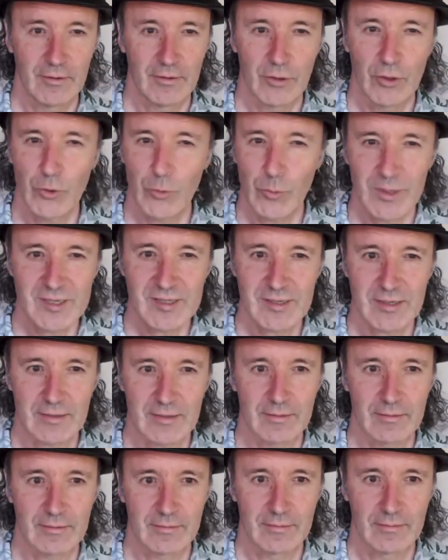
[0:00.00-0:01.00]
Who is
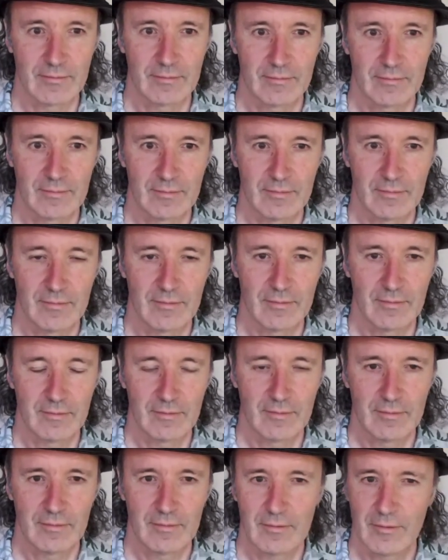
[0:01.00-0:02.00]
he?
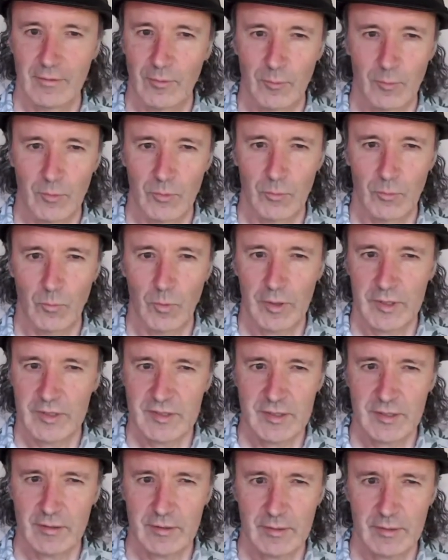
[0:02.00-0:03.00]
What is
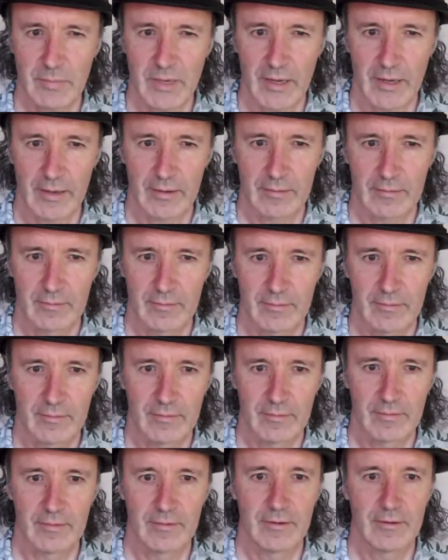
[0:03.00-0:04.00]
he on about?
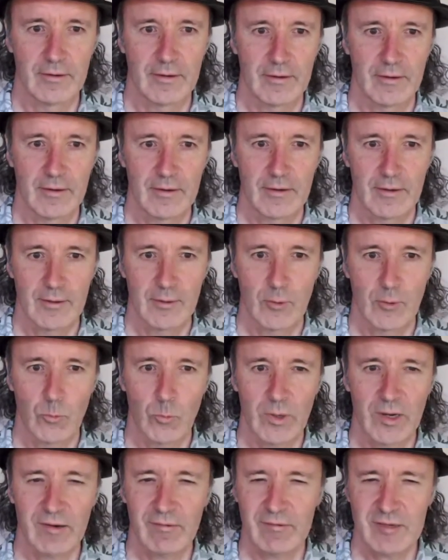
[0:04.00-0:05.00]

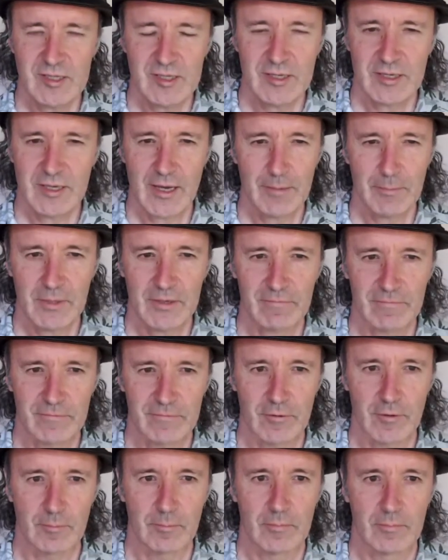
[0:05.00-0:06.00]
Where is he coming
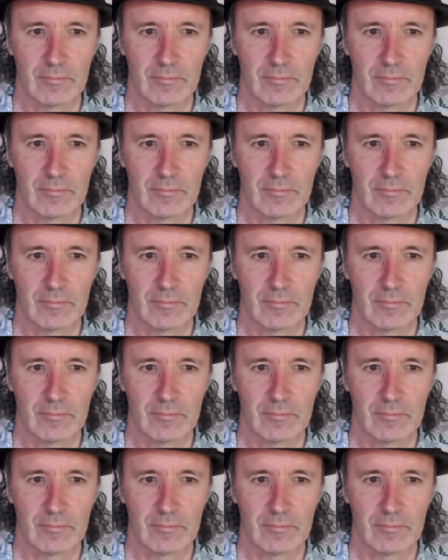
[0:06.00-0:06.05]
from?